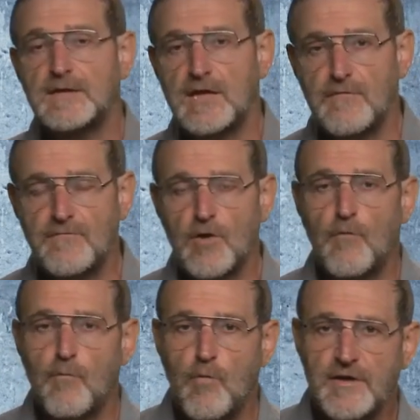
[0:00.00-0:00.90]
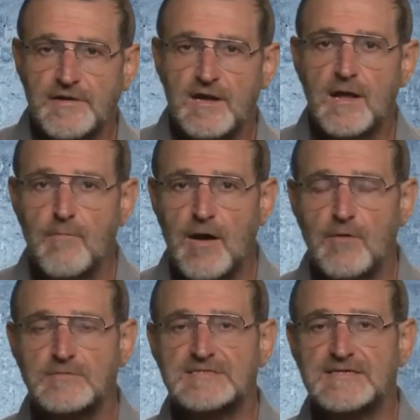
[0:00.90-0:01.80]
if you are wondering
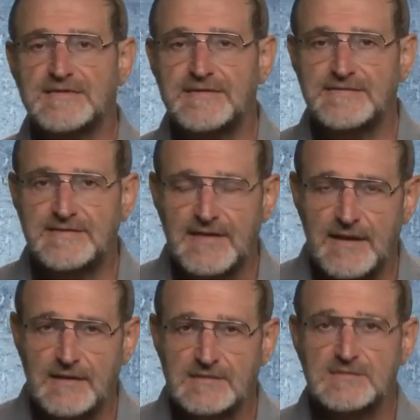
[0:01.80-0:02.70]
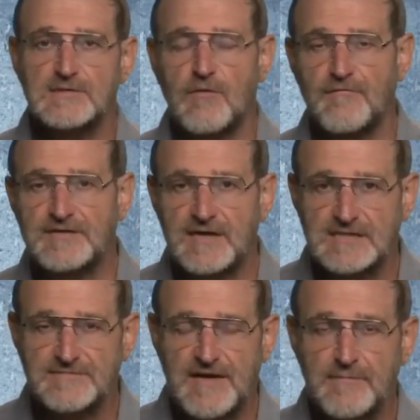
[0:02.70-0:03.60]
about the details of
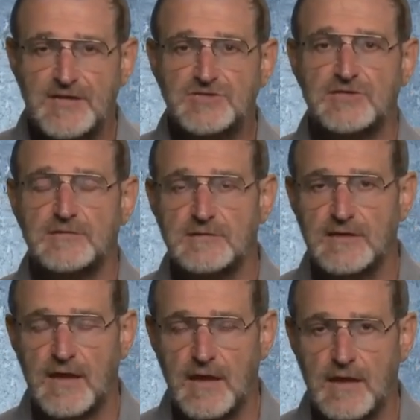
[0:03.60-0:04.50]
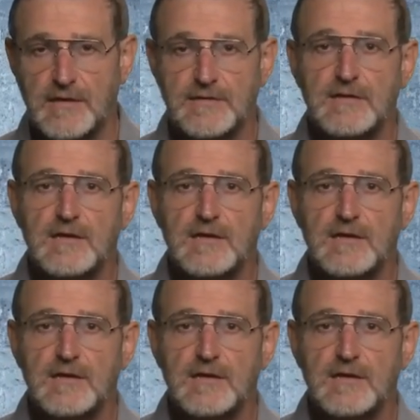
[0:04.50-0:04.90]
transformation in,